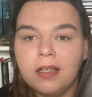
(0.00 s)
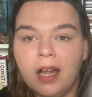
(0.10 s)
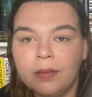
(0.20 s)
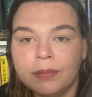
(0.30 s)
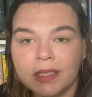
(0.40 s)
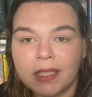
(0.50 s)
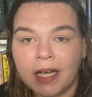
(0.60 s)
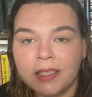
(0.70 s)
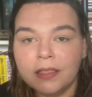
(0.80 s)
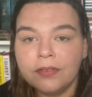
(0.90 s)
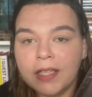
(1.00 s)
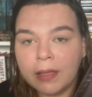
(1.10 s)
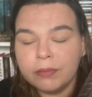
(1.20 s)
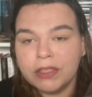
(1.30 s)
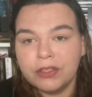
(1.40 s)
I'm kind of
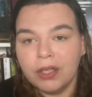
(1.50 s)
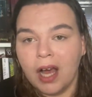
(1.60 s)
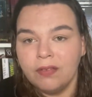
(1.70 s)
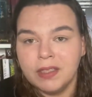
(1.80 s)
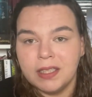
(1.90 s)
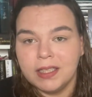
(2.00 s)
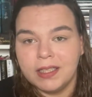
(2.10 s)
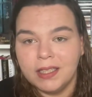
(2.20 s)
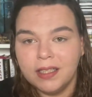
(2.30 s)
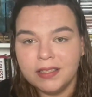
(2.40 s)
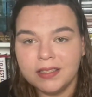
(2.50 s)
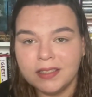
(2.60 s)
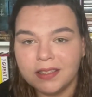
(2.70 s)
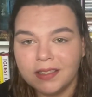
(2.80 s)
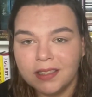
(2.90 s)
tempted to have it like this.